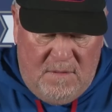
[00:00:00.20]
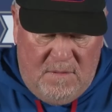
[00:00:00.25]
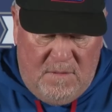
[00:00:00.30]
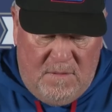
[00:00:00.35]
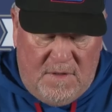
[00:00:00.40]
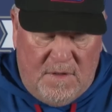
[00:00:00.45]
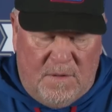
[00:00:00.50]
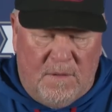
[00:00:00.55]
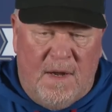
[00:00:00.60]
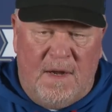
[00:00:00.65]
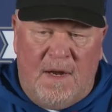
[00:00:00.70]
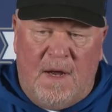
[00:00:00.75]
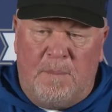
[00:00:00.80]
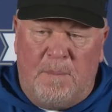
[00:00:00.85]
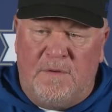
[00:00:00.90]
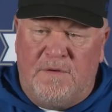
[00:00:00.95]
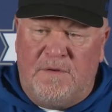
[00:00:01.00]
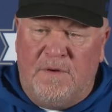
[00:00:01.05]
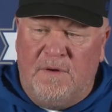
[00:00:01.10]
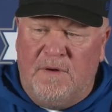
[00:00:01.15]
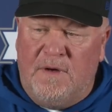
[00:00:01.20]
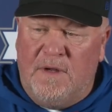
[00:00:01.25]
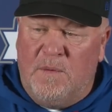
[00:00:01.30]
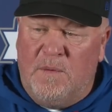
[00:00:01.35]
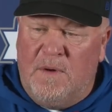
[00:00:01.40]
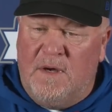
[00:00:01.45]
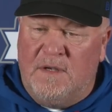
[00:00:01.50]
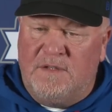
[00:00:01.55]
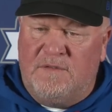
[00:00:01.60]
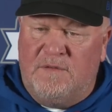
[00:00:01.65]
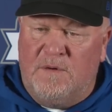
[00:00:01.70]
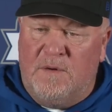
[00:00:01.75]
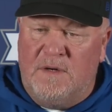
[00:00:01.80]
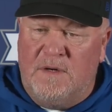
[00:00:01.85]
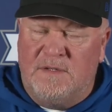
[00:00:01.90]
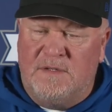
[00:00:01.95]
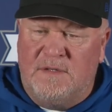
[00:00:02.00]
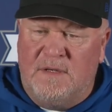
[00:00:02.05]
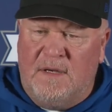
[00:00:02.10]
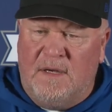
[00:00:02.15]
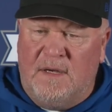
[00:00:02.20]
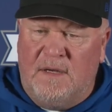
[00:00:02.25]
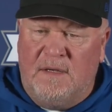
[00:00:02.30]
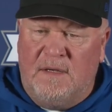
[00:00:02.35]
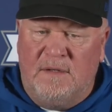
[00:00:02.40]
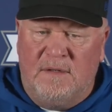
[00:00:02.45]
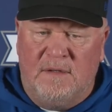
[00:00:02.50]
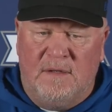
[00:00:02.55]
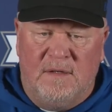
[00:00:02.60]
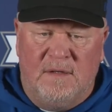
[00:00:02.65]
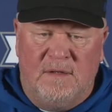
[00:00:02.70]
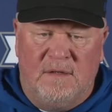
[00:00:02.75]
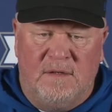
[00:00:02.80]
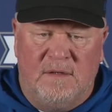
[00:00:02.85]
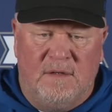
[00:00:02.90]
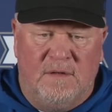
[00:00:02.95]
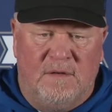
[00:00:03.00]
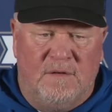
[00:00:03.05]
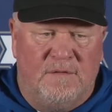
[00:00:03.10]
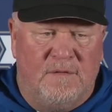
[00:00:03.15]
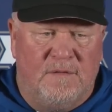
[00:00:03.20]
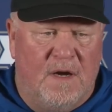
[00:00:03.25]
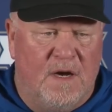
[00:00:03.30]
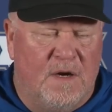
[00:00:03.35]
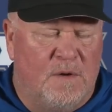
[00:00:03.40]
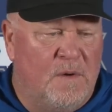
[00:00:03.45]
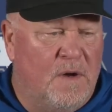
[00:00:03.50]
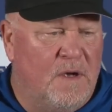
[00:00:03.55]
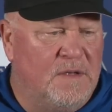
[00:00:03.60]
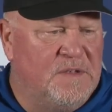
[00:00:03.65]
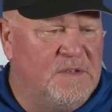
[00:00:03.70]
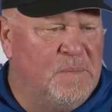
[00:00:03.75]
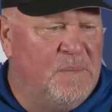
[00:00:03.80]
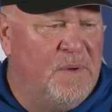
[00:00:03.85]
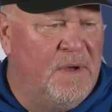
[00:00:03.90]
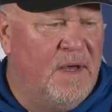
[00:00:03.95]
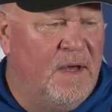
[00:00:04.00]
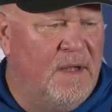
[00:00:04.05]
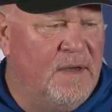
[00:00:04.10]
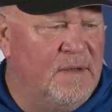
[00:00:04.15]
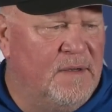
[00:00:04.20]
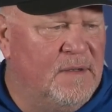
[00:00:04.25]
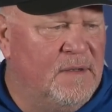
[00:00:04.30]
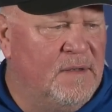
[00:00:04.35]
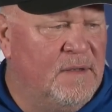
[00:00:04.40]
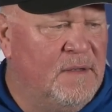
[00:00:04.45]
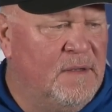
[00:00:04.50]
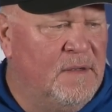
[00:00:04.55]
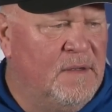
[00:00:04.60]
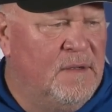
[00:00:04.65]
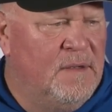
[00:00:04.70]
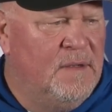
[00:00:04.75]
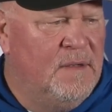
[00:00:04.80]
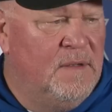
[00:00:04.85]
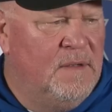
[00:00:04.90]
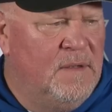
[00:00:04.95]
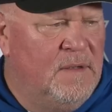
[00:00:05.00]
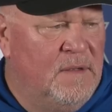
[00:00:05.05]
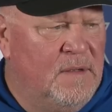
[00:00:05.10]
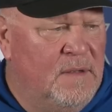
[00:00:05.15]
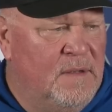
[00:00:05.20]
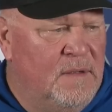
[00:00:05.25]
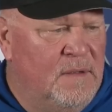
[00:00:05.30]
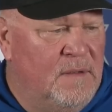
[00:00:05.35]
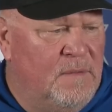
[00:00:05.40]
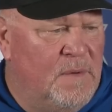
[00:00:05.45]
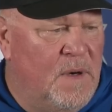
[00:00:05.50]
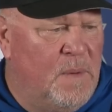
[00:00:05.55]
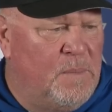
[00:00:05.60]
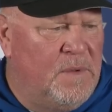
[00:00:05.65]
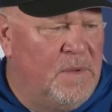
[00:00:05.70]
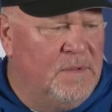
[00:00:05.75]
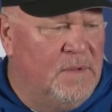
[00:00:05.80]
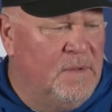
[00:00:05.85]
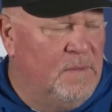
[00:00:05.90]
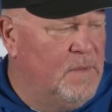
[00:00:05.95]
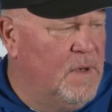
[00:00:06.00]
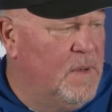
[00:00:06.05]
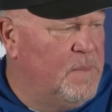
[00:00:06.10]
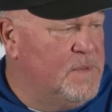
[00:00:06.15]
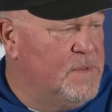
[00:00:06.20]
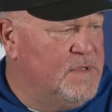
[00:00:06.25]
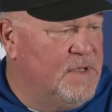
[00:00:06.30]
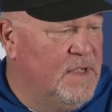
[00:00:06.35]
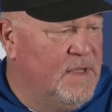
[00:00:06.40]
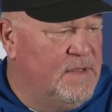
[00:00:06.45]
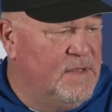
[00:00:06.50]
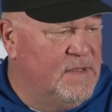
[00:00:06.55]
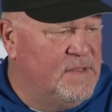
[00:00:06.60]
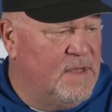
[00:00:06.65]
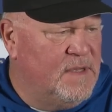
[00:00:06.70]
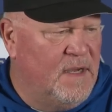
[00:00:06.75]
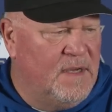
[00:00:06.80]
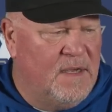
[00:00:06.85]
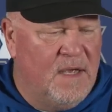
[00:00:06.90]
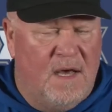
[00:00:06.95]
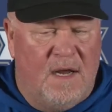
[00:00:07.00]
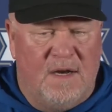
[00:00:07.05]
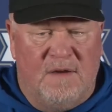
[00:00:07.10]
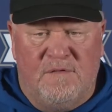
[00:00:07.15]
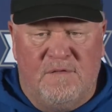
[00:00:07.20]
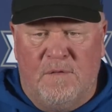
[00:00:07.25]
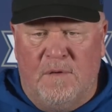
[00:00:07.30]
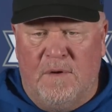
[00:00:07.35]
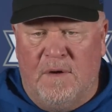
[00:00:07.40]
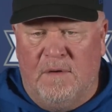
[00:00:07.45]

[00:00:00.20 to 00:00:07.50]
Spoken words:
what a great opportunity it was for us to fly across the pond and represent this iconic